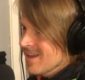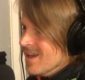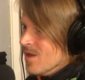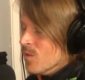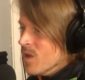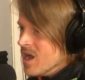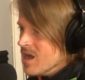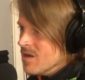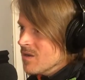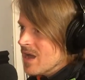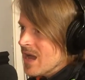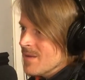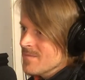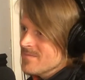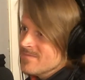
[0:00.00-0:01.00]
Well,
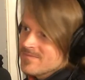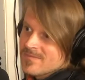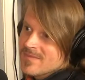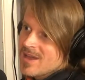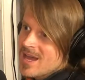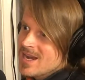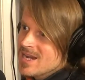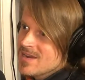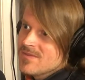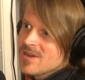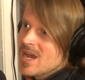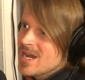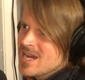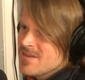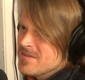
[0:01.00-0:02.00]
I
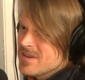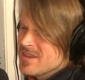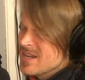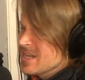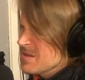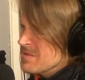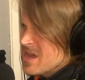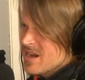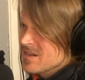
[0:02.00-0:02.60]
didn't even think about it.